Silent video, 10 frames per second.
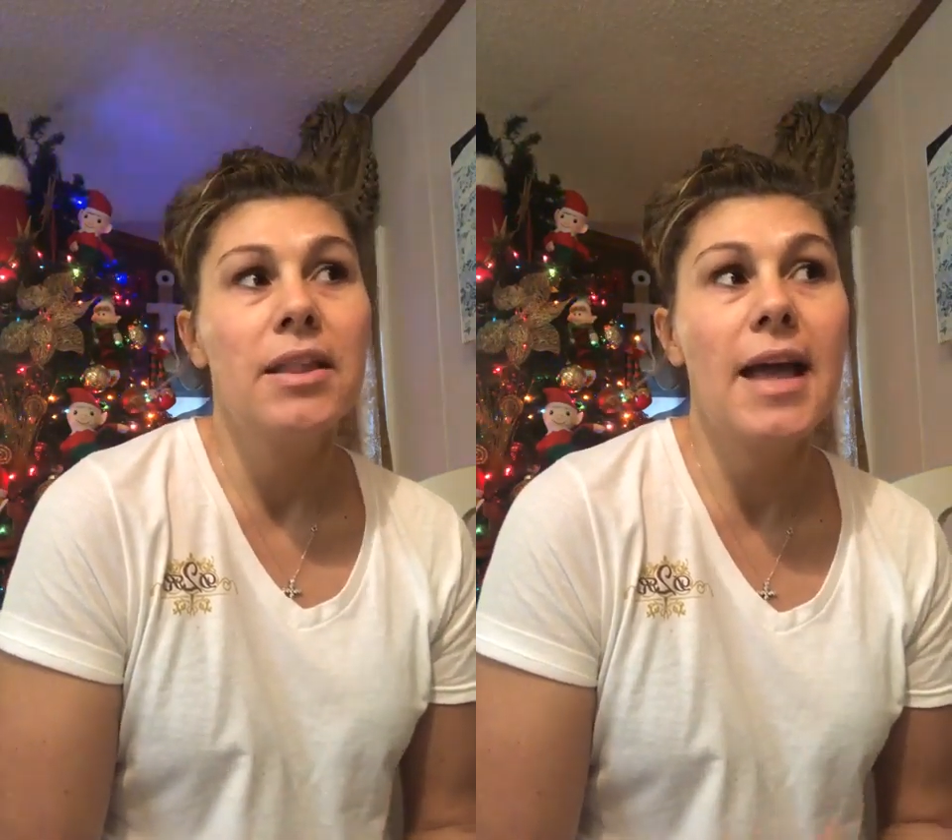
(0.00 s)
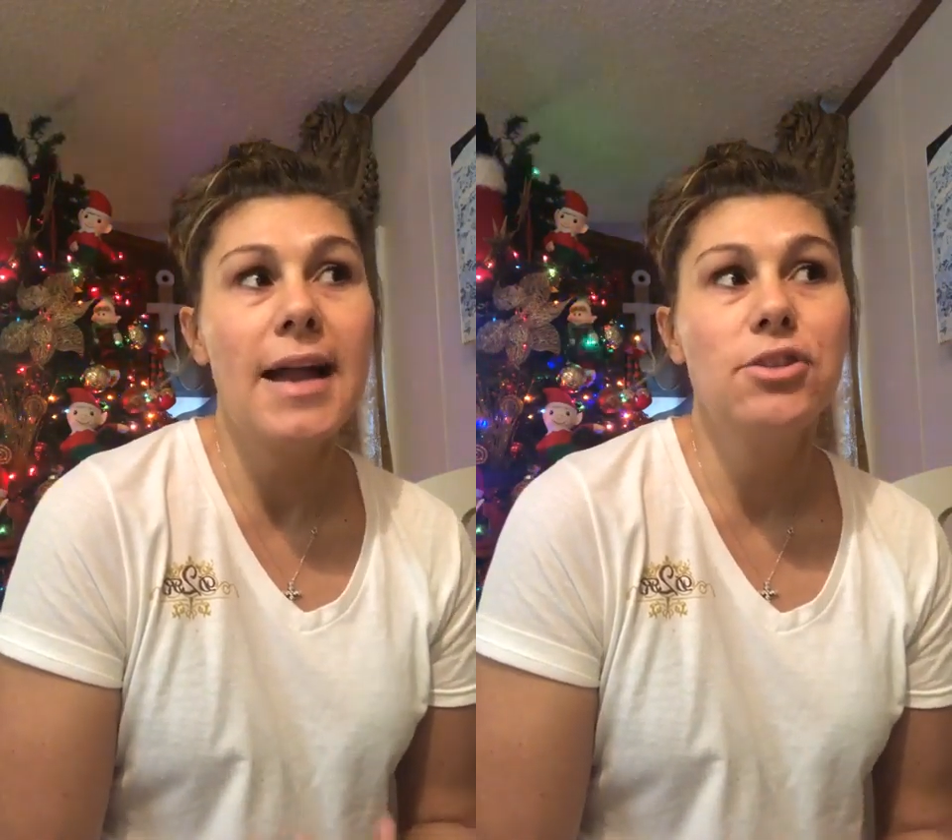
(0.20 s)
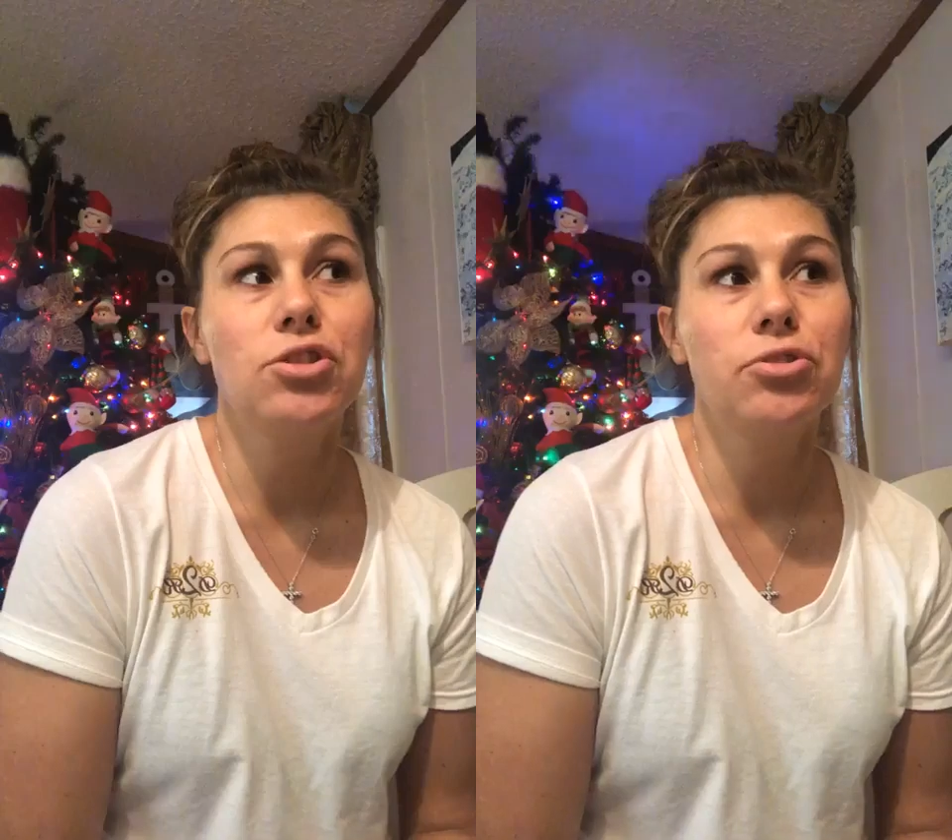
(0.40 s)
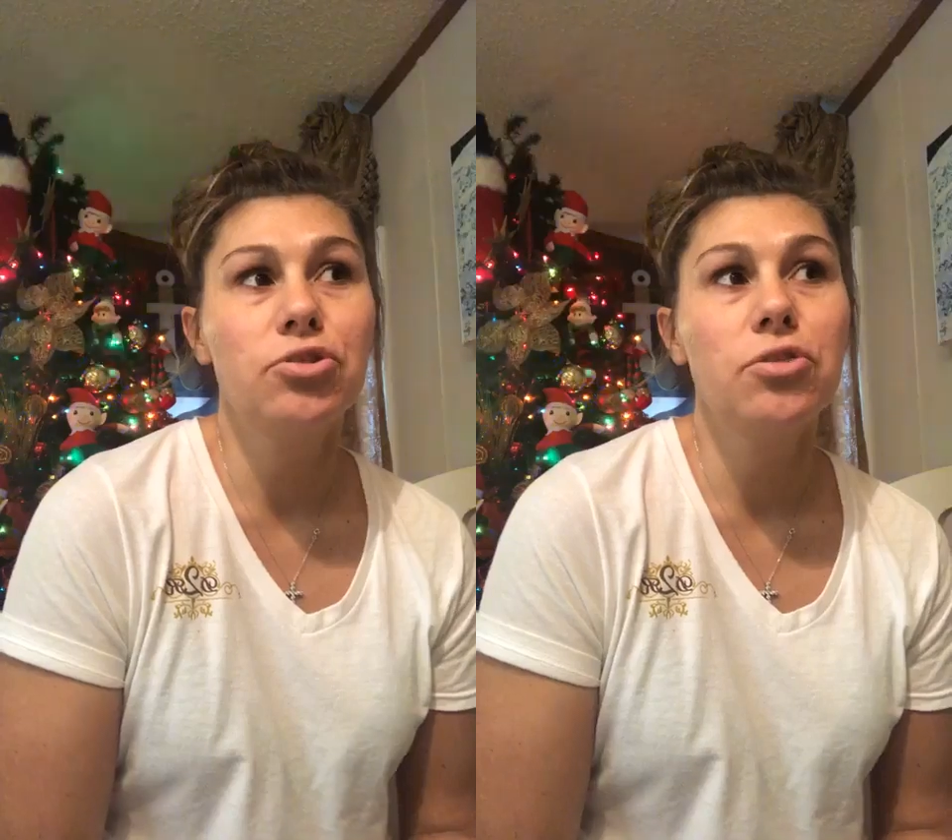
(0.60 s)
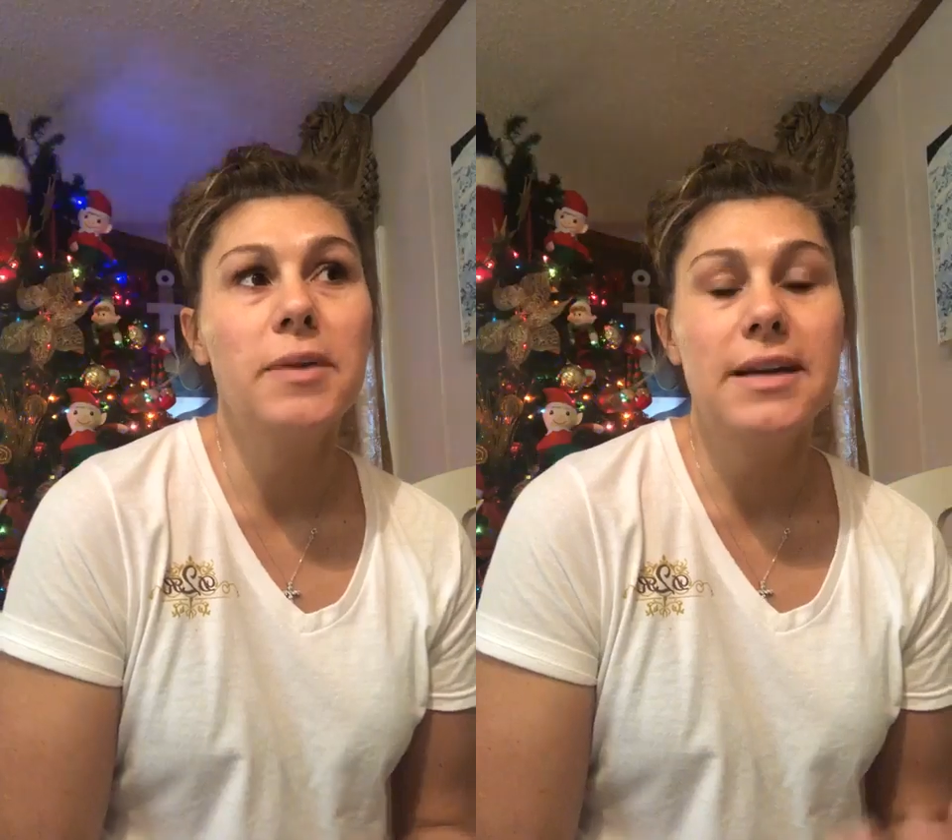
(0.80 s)
that is so
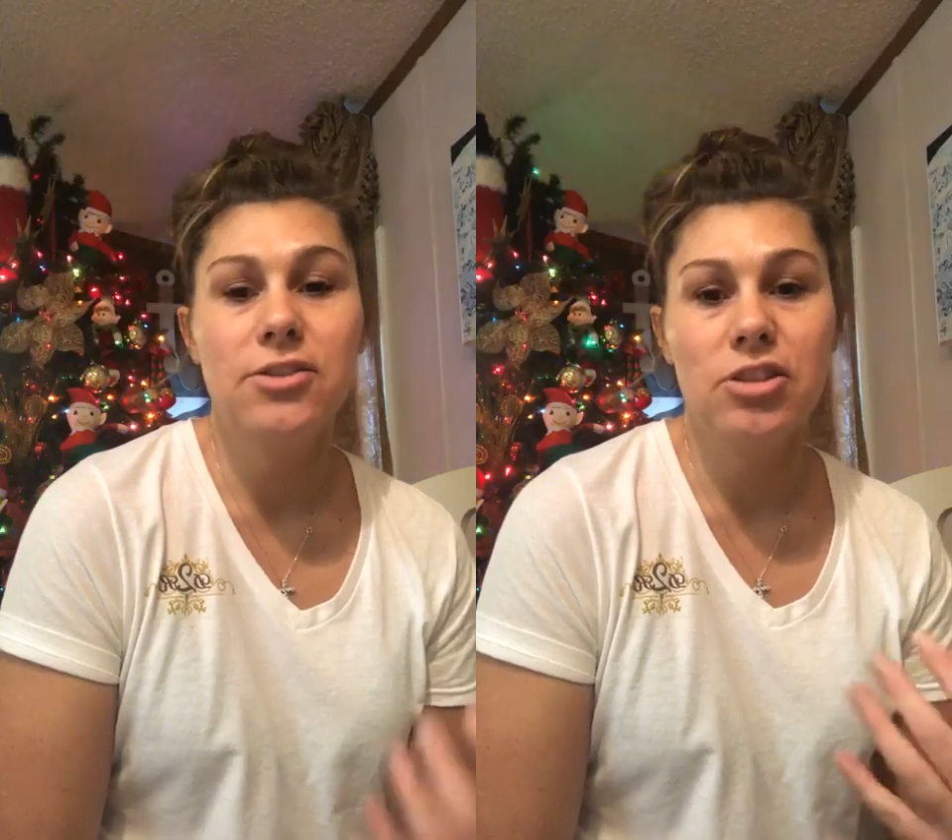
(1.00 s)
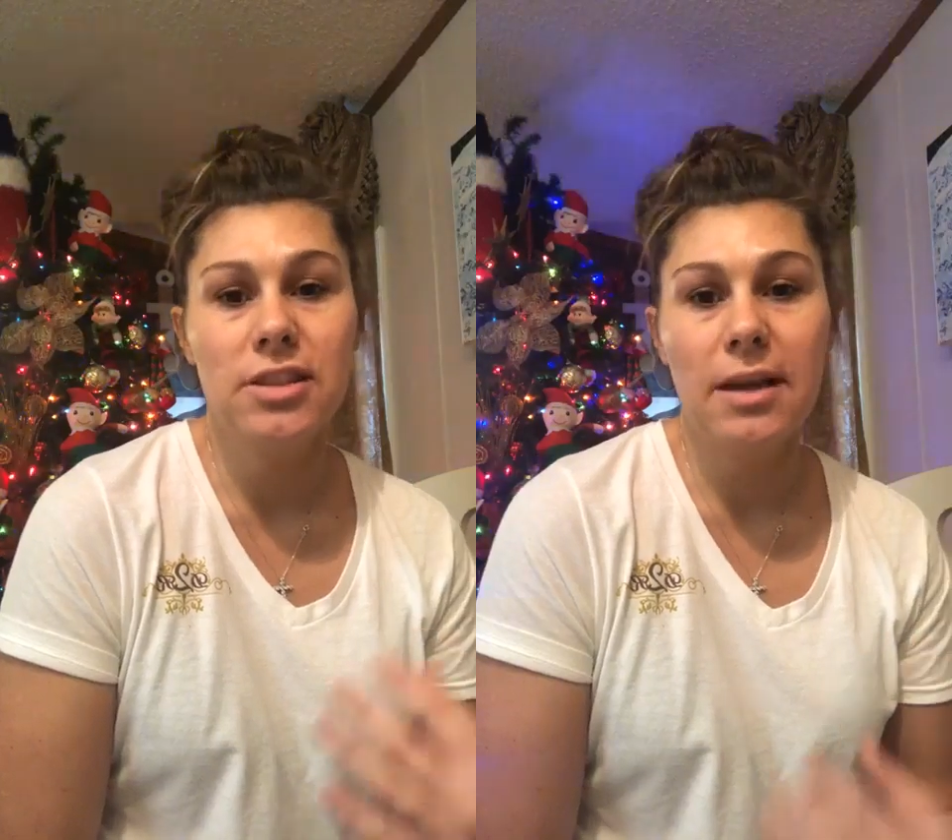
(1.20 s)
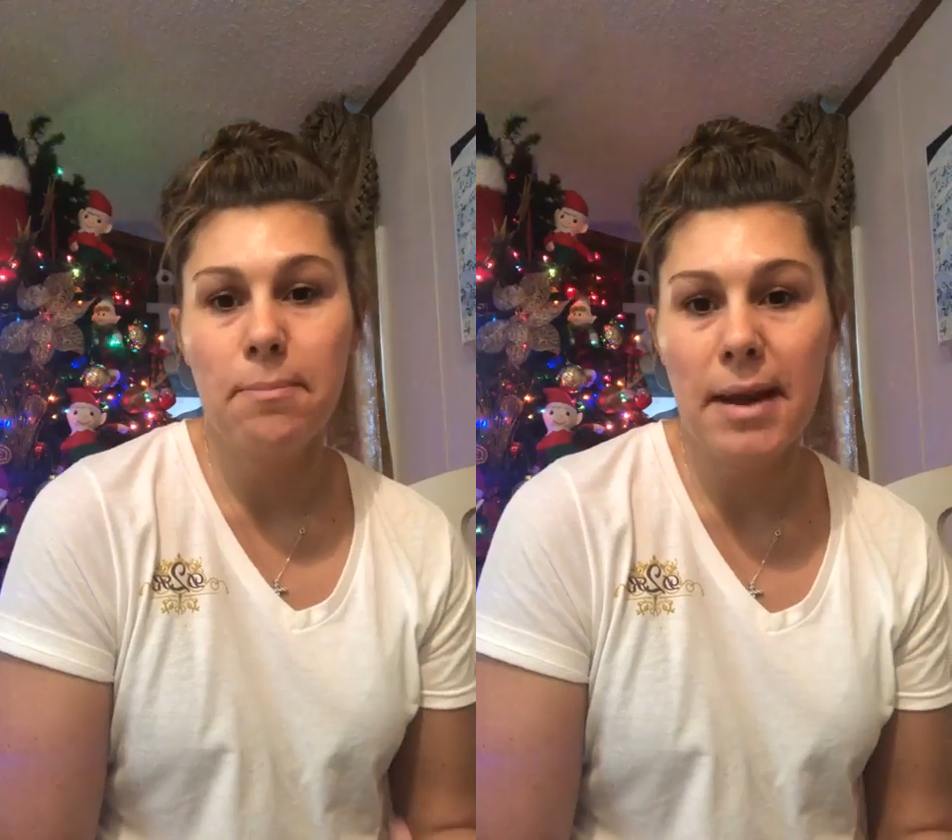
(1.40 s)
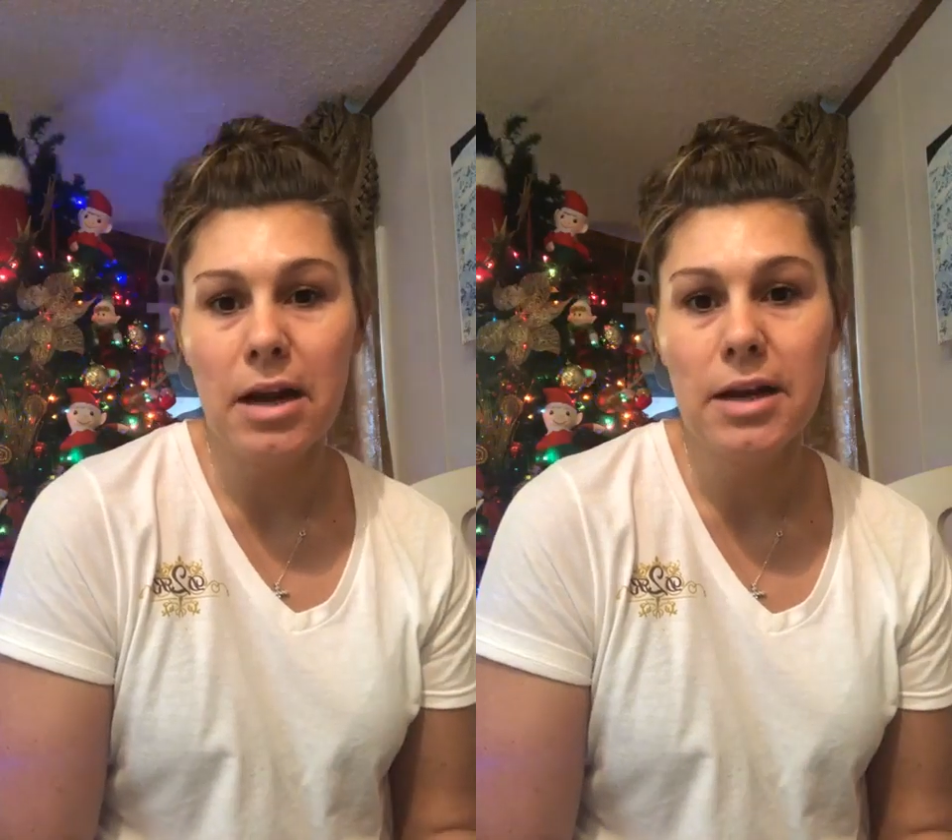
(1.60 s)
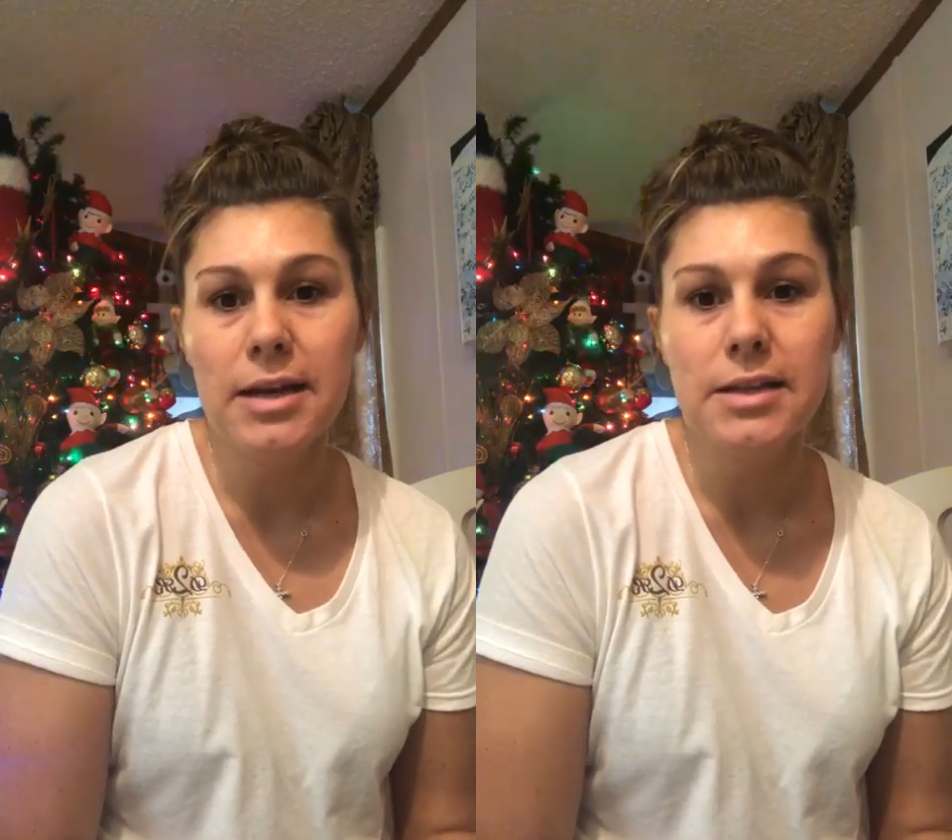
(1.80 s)
true, because just like
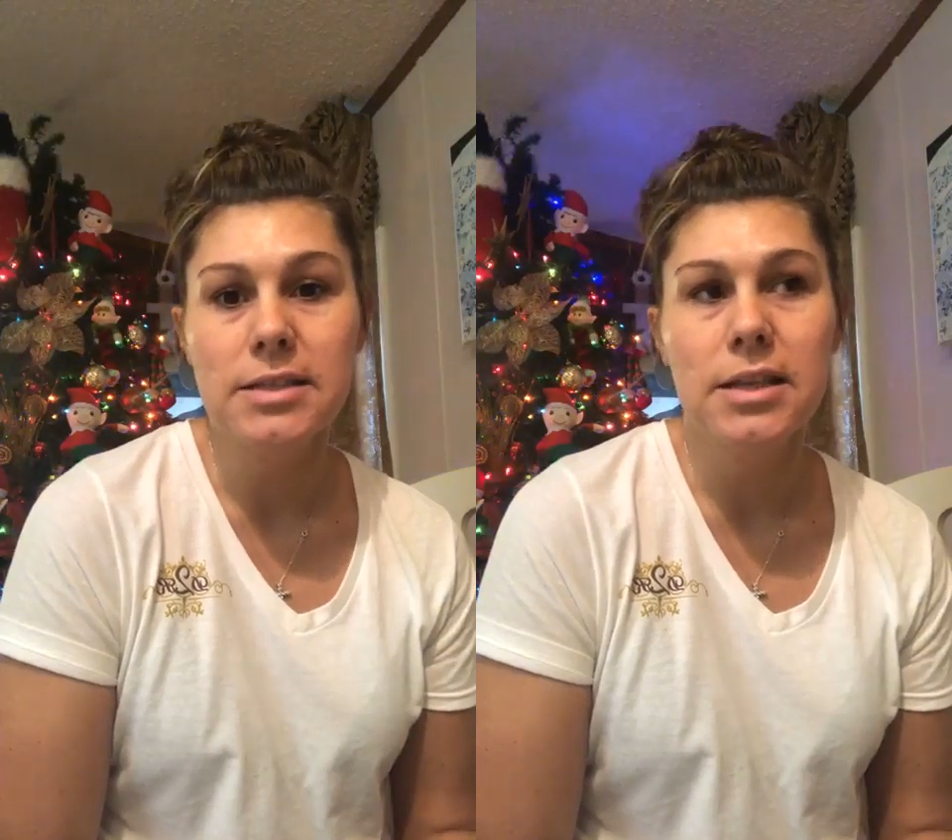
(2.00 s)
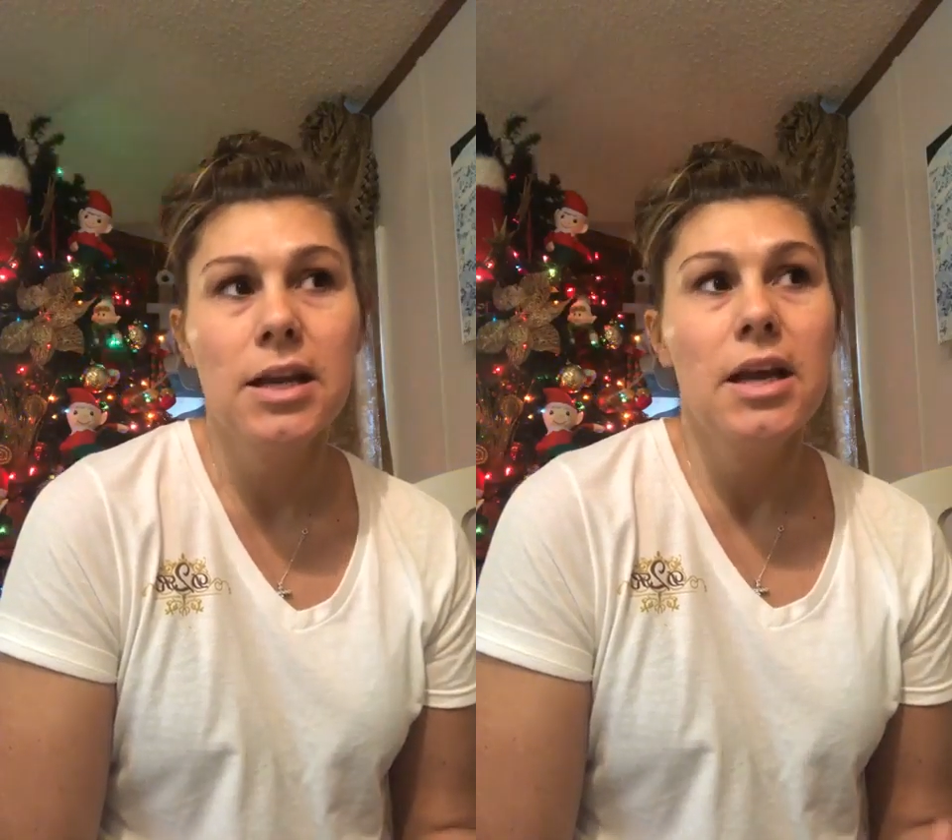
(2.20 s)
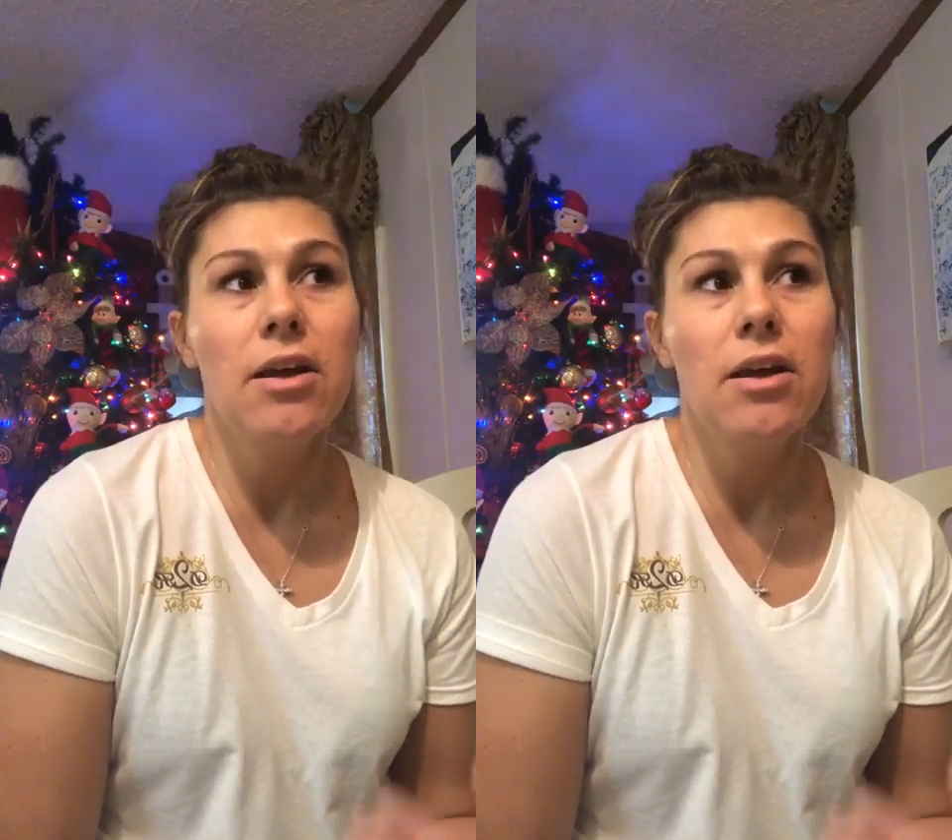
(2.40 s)
barrenness,